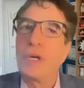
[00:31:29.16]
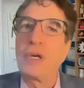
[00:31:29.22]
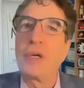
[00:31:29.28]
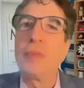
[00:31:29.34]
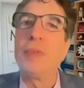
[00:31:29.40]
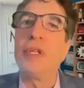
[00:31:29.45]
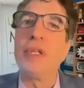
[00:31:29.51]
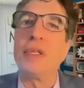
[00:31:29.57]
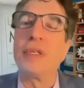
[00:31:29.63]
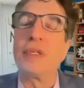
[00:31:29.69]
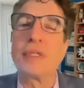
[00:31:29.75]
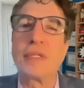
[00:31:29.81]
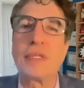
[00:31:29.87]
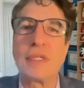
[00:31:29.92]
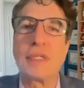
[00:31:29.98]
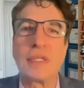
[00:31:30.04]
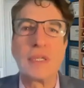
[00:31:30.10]

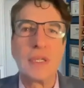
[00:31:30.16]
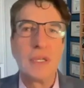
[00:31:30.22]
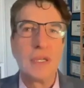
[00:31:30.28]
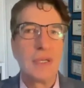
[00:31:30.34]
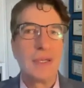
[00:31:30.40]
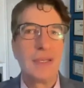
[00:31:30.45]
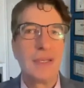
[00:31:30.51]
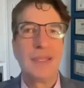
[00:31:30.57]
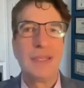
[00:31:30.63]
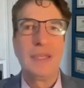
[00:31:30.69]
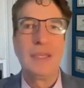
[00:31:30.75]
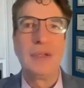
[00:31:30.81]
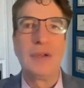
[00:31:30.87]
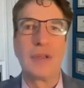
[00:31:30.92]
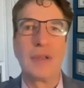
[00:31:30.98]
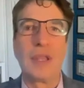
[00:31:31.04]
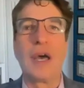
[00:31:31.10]
permanence in
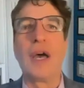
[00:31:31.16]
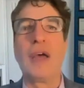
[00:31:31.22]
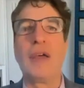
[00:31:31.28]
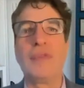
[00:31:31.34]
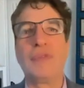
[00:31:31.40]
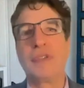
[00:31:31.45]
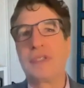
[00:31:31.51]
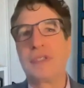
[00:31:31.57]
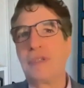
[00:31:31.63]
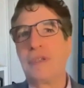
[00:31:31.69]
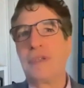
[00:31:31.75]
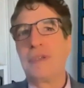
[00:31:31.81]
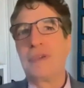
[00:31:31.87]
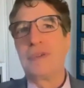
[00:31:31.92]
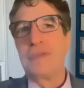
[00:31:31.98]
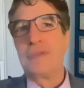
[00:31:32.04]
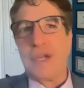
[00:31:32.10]
our lives,
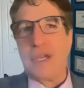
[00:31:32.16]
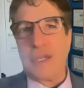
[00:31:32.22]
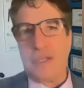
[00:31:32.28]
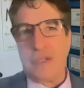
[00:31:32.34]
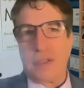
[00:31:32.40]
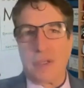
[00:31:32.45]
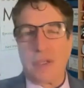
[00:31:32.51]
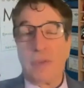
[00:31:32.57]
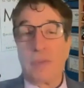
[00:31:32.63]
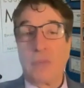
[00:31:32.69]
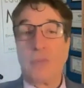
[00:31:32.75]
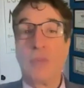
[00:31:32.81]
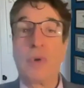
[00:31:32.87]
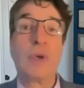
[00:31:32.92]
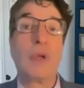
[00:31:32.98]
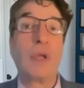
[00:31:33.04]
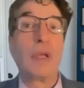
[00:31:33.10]
right?
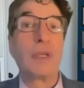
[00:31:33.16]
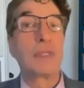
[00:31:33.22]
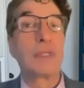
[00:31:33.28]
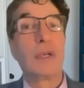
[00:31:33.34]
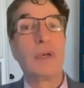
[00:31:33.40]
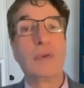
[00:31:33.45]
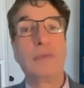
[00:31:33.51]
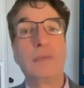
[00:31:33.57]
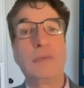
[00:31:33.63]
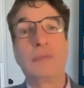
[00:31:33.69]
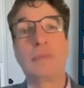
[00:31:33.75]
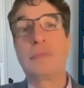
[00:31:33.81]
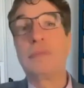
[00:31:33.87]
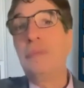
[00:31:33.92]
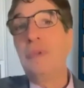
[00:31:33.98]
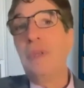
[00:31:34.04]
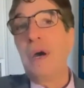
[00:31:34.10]
We're also
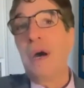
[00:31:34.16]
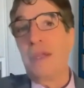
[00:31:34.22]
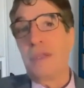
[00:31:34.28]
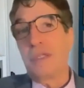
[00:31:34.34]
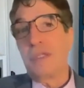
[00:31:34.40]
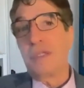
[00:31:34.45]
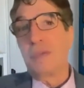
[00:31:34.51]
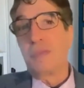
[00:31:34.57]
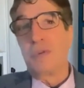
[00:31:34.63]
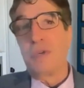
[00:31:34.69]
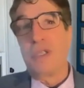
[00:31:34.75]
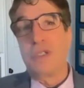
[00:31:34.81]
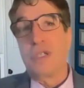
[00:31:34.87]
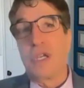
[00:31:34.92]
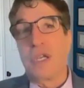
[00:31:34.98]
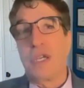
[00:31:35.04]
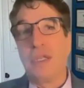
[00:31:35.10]
not spring
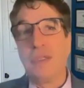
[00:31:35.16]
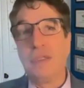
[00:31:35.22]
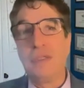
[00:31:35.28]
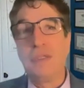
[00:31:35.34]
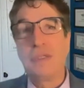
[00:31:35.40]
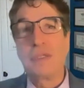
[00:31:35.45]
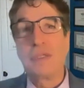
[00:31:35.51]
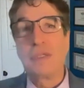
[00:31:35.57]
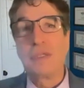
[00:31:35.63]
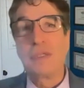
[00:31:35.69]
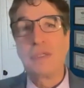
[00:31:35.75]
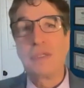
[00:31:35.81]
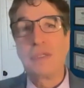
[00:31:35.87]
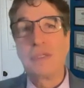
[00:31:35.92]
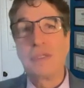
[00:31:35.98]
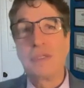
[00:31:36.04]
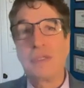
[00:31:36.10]
chickens.
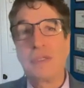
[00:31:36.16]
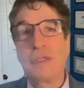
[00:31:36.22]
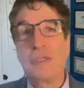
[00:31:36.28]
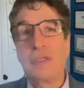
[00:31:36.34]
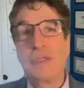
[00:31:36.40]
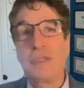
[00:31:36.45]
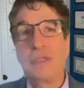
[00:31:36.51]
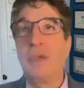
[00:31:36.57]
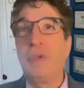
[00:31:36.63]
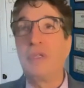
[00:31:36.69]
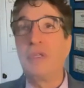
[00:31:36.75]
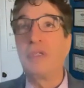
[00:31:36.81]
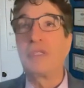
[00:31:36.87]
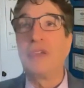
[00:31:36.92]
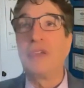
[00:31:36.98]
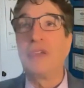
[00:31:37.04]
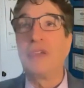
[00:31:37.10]
Appearances may be
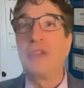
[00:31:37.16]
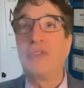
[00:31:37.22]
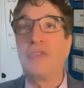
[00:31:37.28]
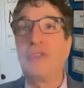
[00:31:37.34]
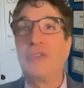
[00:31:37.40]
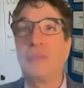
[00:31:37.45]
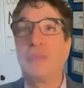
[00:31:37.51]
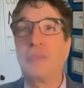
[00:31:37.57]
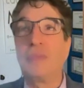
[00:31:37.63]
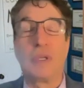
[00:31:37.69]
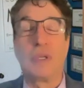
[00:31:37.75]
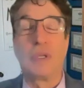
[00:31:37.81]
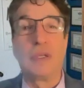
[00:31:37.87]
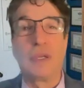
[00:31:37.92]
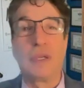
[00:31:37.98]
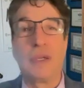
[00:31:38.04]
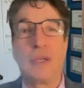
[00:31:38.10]
deceiving, but we're not.
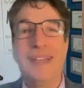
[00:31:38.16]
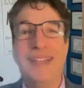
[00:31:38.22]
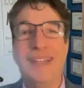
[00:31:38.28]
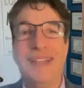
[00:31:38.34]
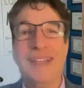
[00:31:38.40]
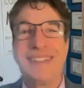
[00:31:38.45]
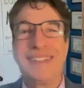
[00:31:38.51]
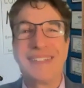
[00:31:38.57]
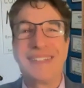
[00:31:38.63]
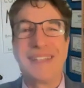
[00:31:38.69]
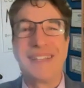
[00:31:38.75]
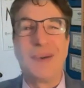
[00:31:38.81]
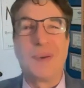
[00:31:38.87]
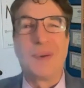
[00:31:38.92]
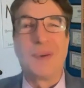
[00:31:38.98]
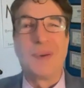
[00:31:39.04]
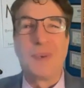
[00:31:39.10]

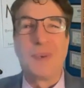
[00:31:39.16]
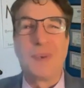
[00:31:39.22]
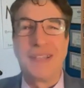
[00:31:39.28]
So